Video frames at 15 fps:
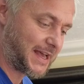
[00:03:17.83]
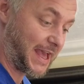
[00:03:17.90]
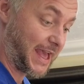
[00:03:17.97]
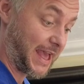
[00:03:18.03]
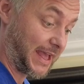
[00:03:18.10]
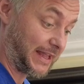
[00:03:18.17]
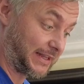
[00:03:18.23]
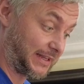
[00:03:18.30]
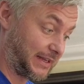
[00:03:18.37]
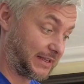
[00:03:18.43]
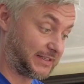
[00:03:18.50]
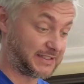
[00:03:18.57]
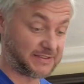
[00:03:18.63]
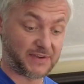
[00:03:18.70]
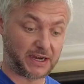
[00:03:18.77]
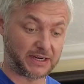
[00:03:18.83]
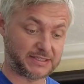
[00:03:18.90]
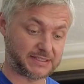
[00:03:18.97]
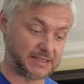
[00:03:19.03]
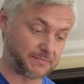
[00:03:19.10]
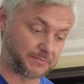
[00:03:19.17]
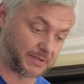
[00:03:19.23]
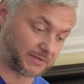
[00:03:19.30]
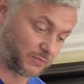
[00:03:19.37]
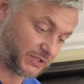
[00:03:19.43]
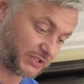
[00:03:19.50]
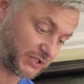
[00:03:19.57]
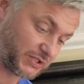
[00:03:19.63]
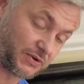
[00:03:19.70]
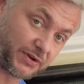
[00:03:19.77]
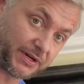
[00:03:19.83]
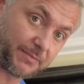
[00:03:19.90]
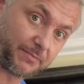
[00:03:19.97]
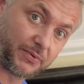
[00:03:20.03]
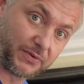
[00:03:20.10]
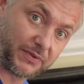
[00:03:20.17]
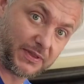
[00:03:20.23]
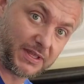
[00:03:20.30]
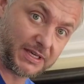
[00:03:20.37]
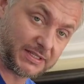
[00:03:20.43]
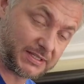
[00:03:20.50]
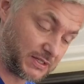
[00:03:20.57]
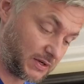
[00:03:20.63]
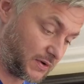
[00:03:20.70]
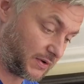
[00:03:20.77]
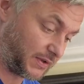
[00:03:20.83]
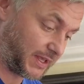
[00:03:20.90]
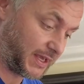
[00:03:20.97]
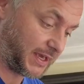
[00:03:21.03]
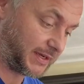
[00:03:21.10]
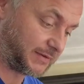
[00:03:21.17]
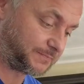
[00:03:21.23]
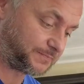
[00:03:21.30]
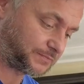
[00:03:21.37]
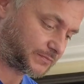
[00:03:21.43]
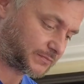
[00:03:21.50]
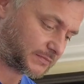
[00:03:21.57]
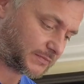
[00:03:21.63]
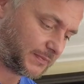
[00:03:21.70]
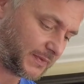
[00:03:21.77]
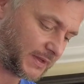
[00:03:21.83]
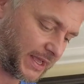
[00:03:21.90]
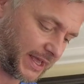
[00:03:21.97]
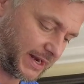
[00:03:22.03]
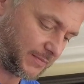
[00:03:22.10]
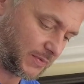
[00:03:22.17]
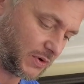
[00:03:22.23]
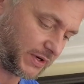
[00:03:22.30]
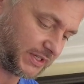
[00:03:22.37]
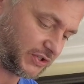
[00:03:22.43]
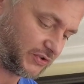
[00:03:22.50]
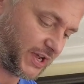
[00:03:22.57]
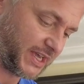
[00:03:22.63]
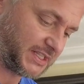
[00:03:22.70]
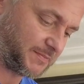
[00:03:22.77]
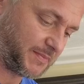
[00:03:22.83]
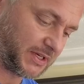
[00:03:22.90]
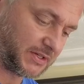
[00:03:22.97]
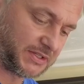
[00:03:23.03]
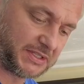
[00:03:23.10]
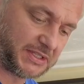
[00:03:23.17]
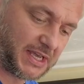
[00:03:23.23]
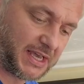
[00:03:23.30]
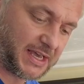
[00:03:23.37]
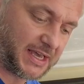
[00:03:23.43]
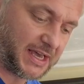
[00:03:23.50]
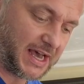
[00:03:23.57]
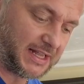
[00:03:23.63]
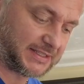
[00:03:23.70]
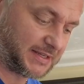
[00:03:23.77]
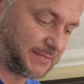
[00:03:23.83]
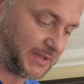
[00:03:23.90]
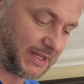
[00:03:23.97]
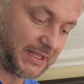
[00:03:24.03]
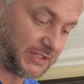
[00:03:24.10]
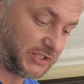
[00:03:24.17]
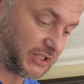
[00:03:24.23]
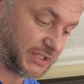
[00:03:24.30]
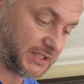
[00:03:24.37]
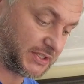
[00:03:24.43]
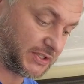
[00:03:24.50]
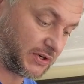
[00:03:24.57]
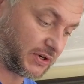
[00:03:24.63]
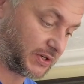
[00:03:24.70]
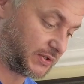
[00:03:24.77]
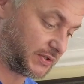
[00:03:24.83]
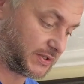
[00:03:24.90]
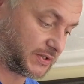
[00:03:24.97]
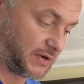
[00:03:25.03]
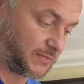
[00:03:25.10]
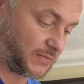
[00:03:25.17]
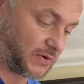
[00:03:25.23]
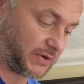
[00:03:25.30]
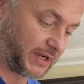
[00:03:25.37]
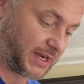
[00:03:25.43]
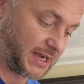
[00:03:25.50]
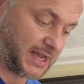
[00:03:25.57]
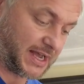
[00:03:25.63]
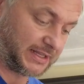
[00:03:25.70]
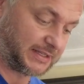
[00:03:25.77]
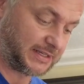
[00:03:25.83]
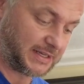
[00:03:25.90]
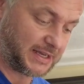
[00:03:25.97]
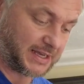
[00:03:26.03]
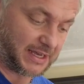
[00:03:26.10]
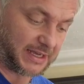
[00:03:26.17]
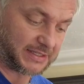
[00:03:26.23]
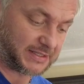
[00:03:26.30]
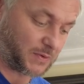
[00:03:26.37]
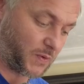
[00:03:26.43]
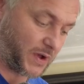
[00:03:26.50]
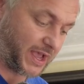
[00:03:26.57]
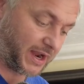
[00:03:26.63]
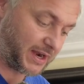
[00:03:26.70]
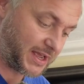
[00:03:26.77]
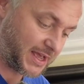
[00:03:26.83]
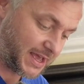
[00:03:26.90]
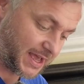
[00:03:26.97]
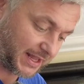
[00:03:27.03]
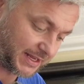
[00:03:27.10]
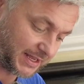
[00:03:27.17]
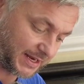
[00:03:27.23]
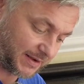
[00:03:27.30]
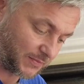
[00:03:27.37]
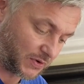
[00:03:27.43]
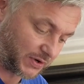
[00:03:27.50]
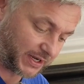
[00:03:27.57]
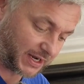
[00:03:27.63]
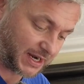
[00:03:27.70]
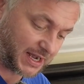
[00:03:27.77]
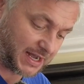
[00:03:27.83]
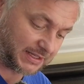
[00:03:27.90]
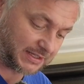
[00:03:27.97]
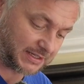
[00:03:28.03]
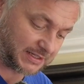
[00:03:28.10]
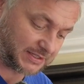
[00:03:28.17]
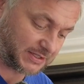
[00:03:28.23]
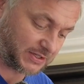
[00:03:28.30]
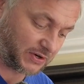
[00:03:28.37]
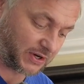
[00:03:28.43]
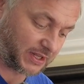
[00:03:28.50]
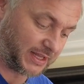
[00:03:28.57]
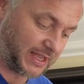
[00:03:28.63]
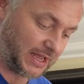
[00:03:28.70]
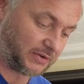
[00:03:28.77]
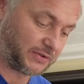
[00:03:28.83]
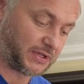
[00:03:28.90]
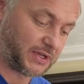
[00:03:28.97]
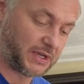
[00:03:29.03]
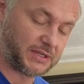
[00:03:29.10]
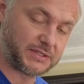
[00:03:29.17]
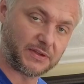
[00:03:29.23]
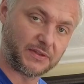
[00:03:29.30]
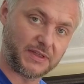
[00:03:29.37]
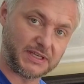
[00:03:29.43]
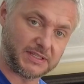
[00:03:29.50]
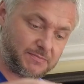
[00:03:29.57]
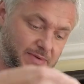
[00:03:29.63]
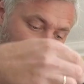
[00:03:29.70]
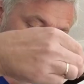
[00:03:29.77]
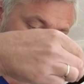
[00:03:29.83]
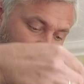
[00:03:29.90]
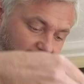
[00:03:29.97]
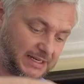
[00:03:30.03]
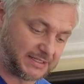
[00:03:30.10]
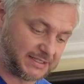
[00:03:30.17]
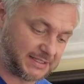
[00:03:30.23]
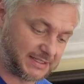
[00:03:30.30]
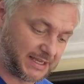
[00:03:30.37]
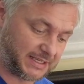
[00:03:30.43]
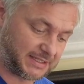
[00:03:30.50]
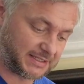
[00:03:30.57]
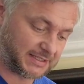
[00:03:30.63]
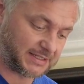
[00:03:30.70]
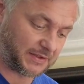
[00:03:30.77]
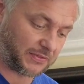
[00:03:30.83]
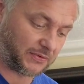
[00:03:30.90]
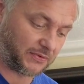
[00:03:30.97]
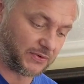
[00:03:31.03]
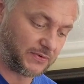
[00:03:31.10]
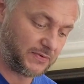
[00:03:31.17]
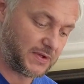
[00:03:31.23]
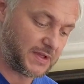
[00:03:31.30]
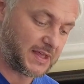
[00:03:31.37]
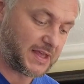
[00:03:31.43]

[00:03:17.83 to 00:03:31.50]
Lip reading: And it's very simple. We're just gonna put this on here, and I'm gonna trace, because ultimately it's just a circle. So I'm gonna cut a square, and then I'm gonna cut a circle out, so this basically sinks through,